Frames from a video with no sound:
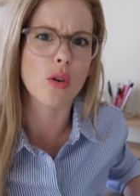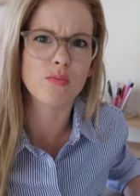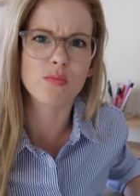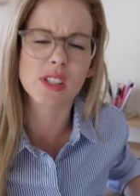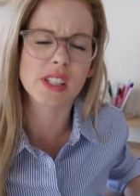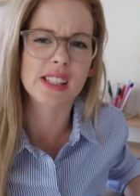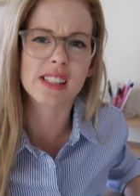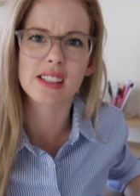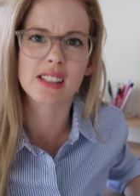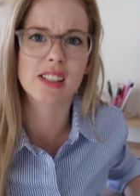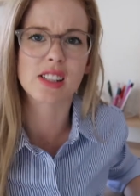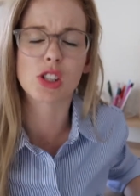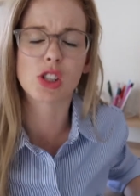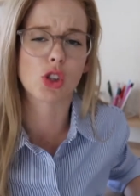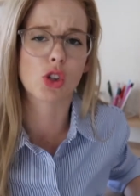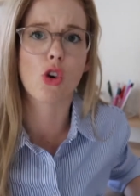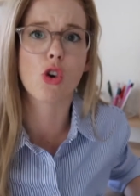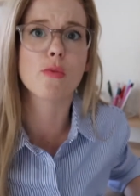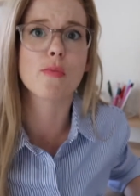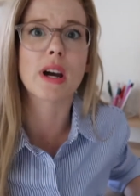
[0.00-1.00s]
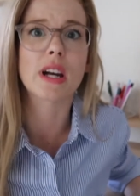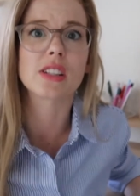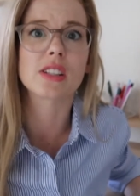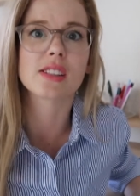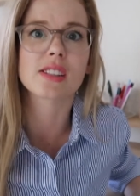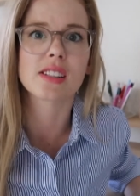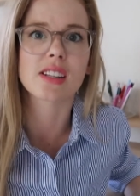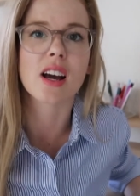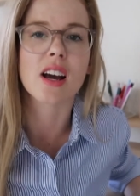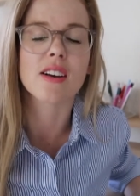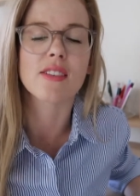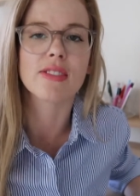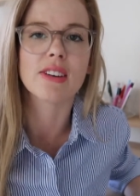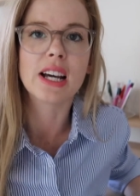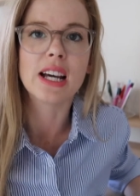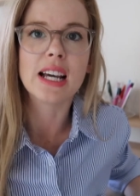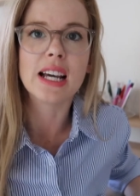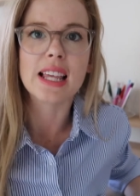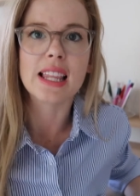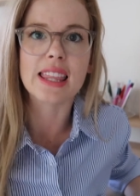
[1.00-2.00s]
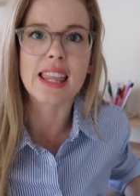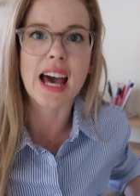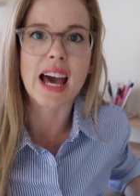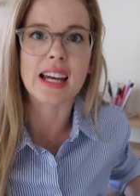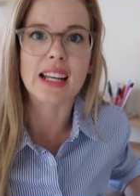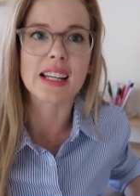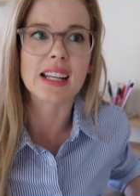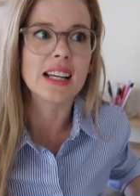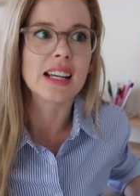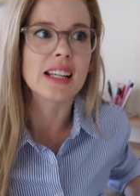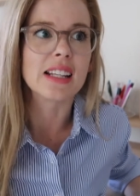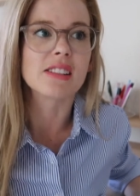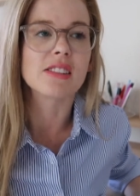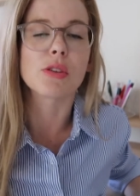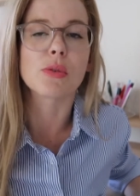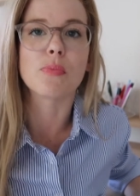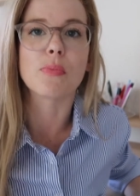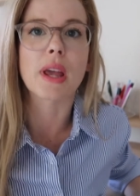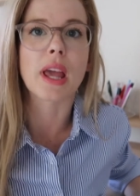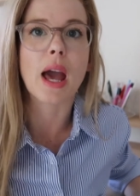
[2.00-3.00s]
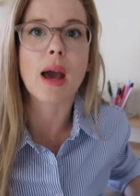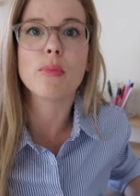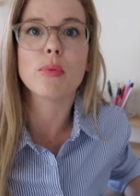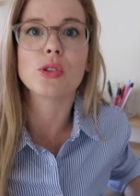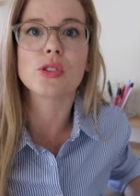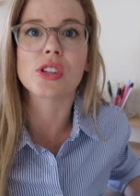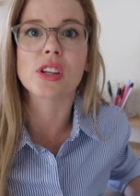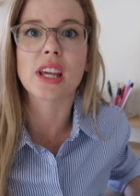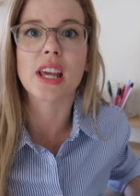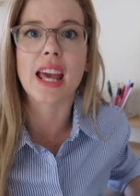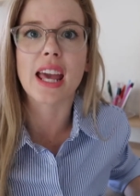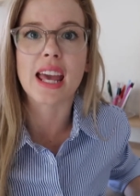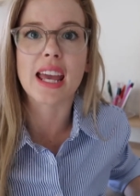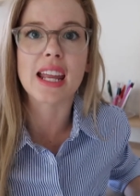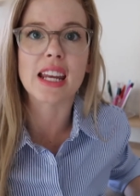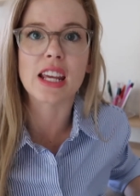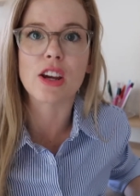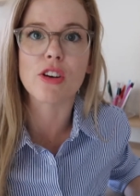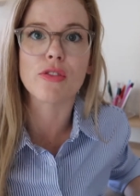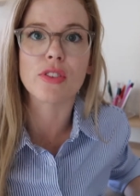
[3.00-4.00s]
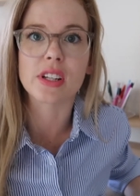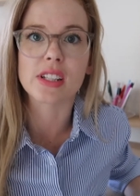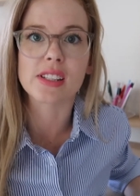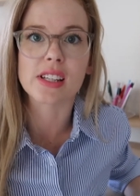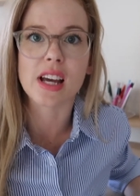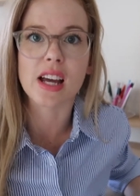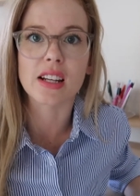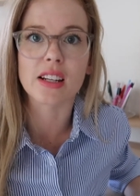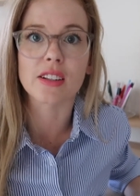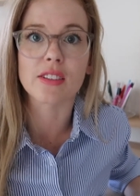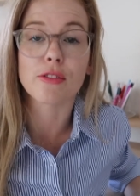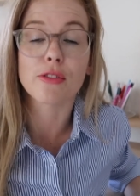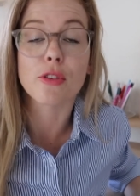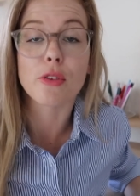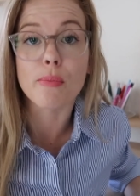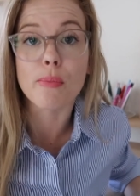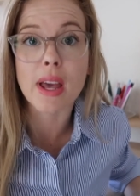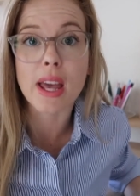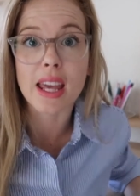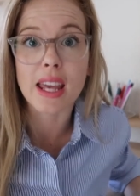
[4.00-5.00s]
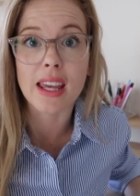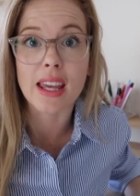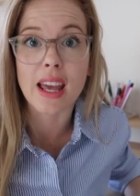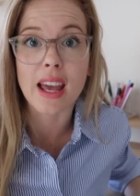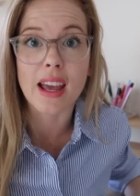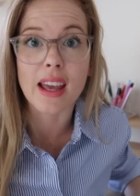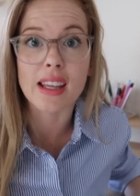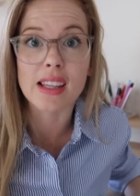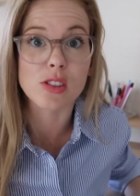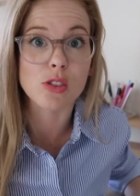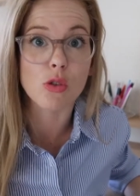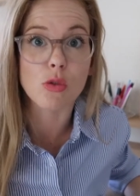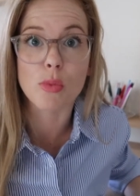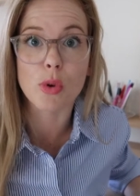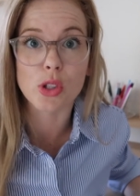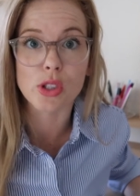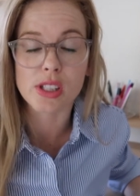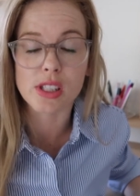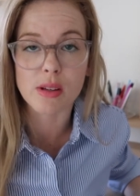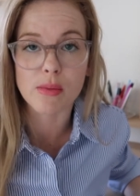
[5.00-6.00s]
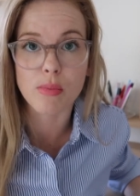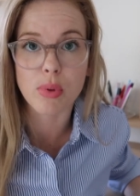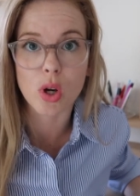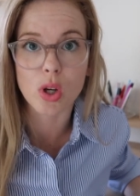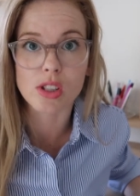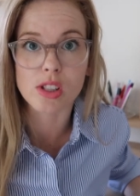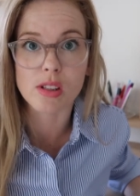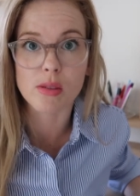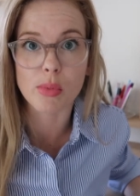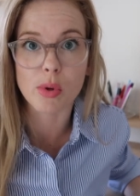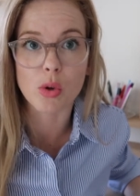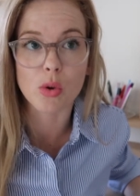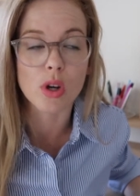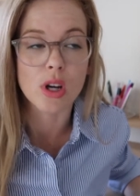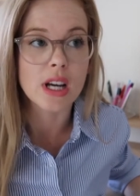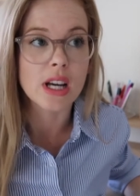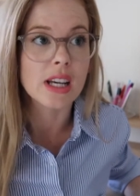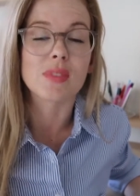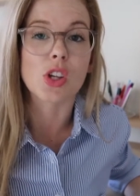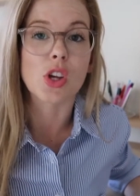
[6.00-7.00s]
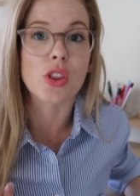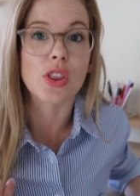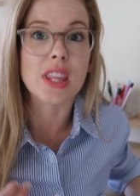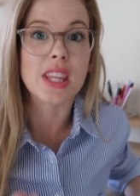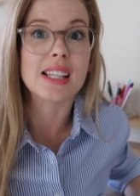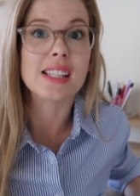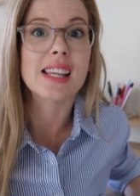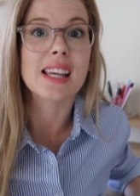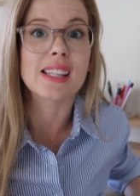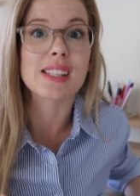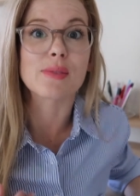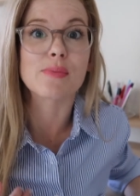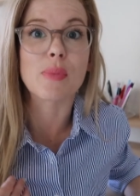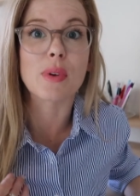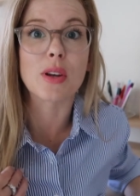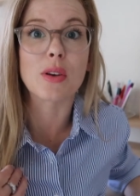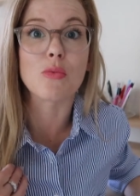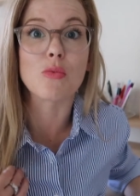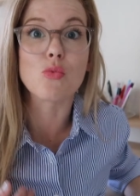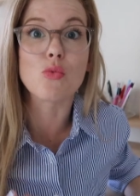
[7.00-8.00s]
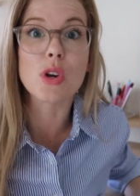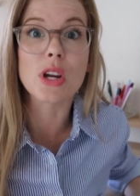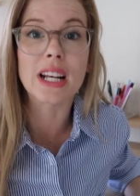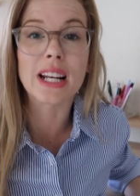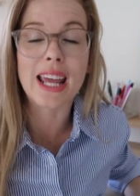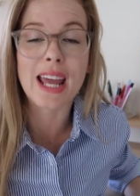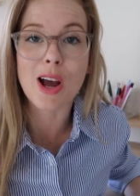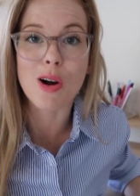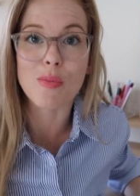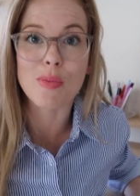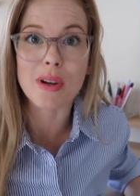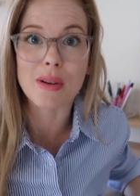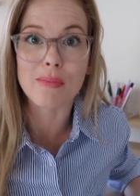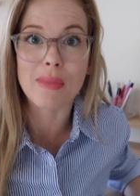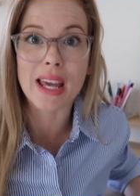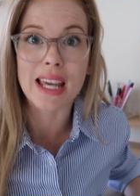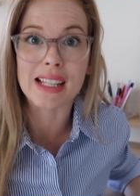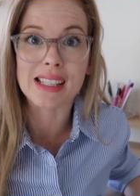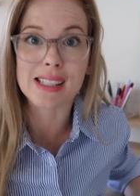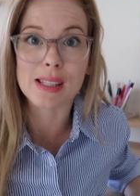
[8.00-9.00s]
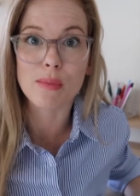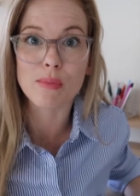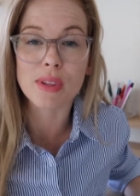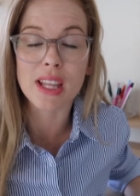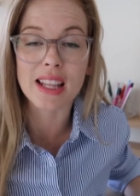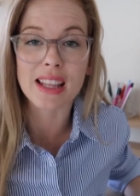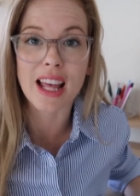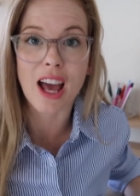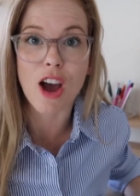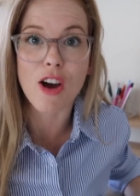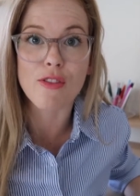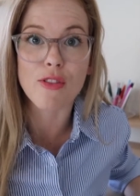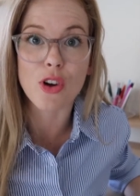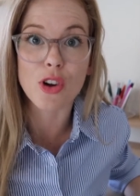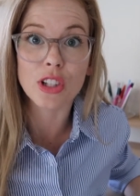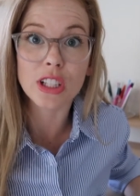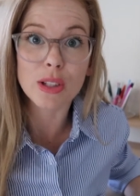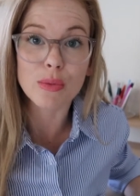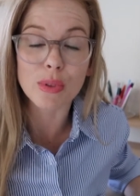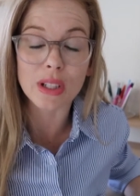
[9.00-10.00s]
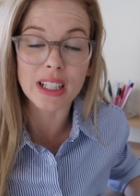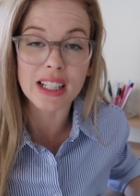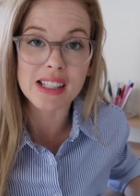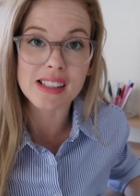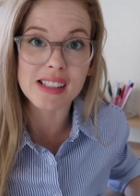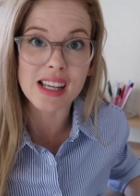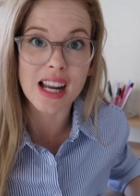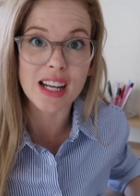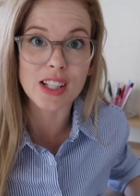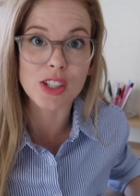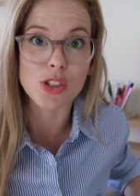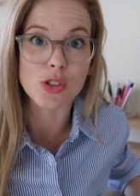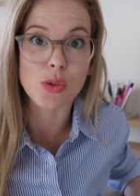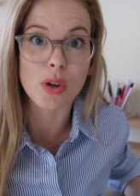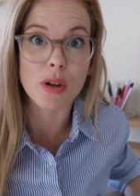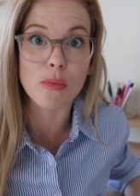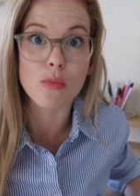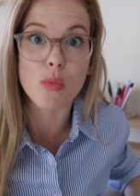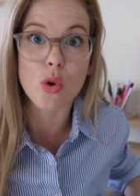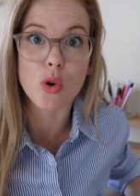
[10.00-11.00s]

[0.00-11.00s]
just so much stuff that to be able to get any of it done for me is almost impossible. So this has been really helping me. It's something that I've only really started doing